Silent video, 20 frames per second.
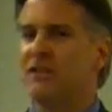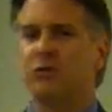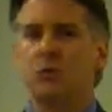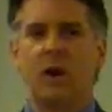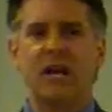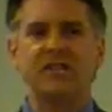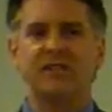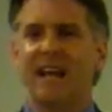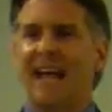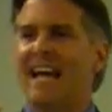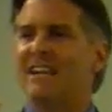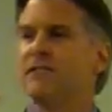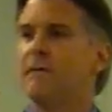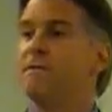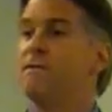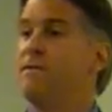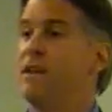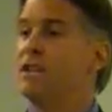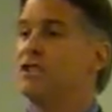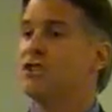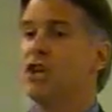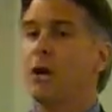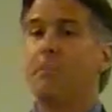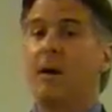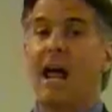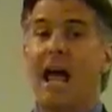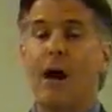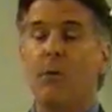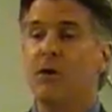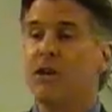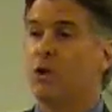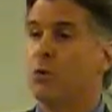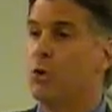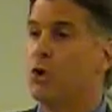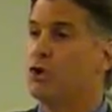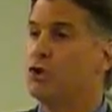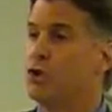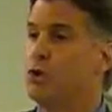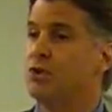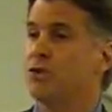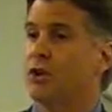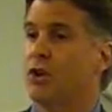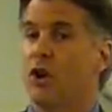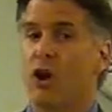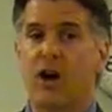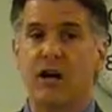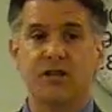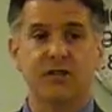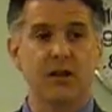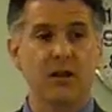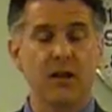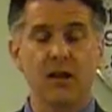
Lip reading: And has a vision about how we can reduce the cost of